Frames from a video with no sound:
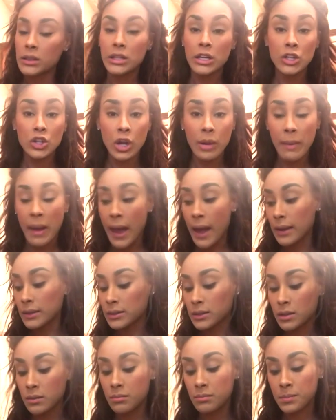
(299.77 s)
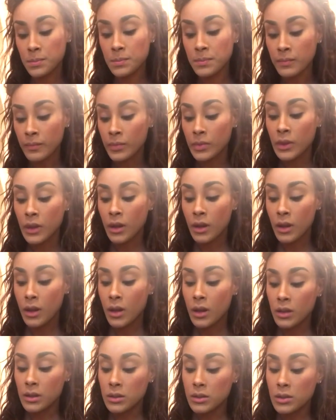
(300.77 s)
TJ Maxx.
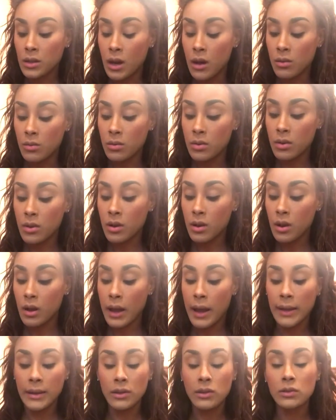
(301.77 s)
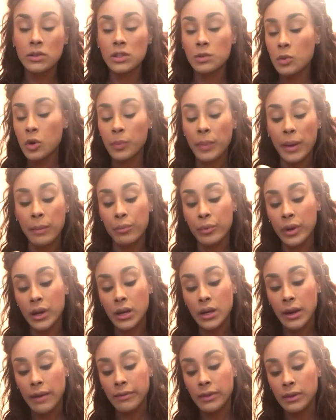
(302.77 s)
So I use smoked
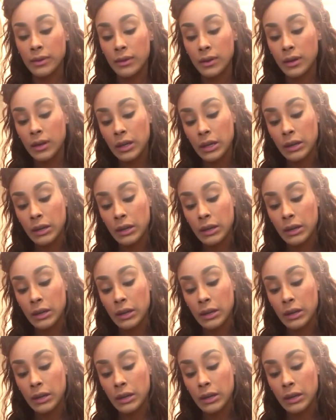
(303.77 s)
paprika and everything,